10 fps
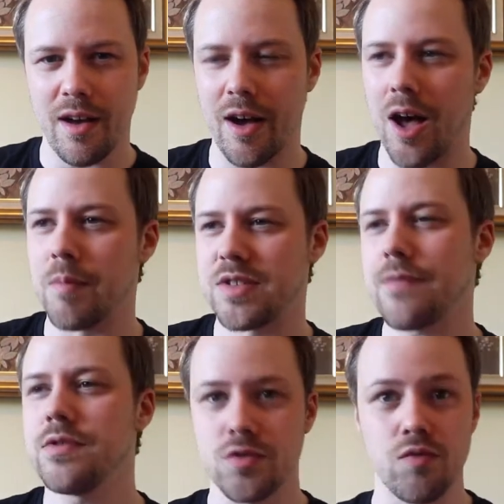
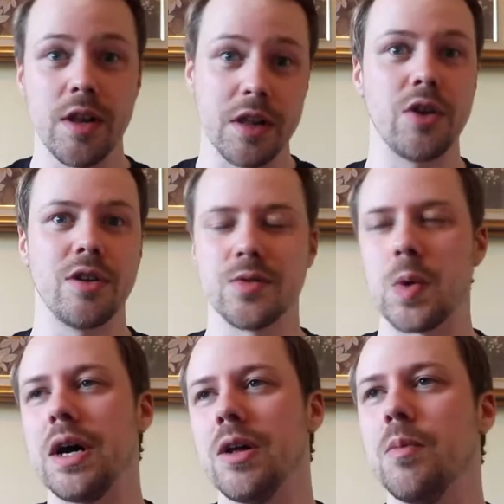7's really good as
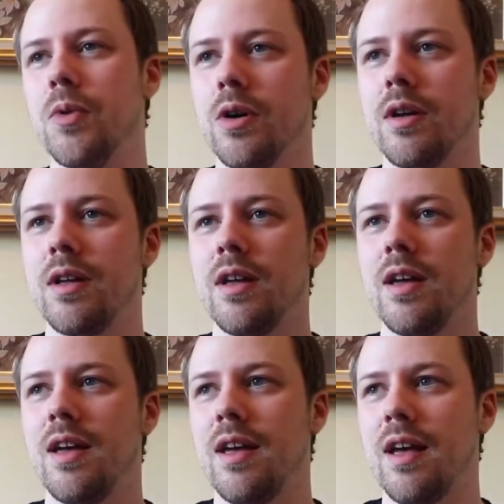well, but
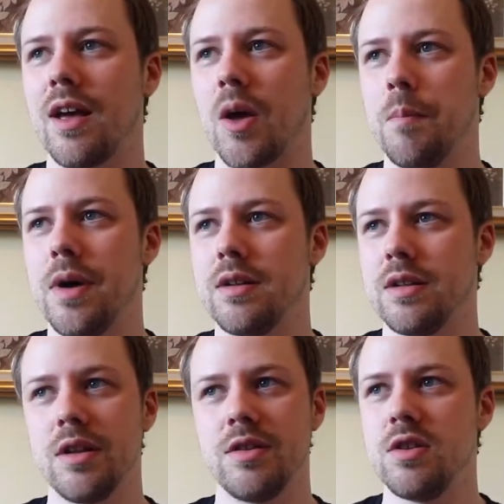
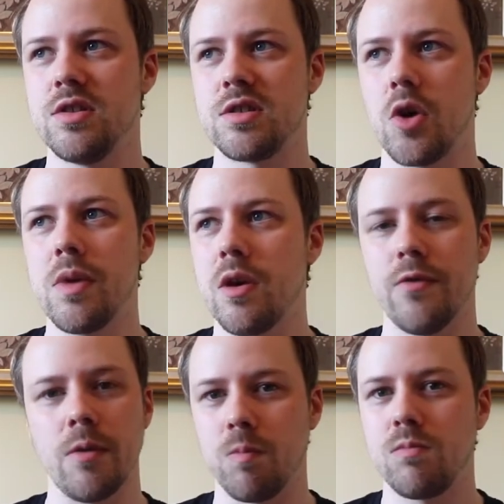there's so many
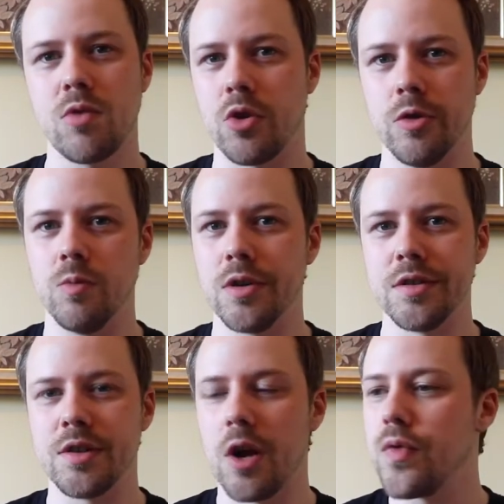other good
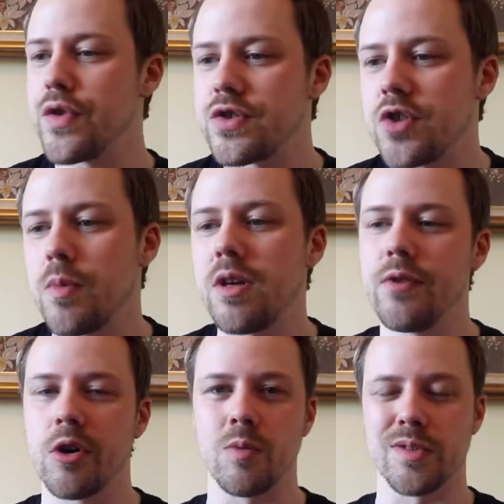ones. You know, there's so many
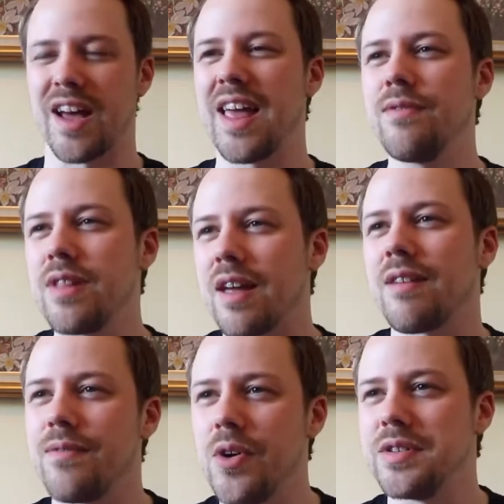other good ones. I even
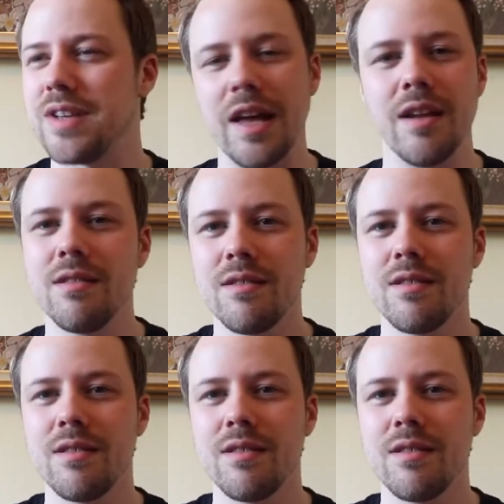like 13.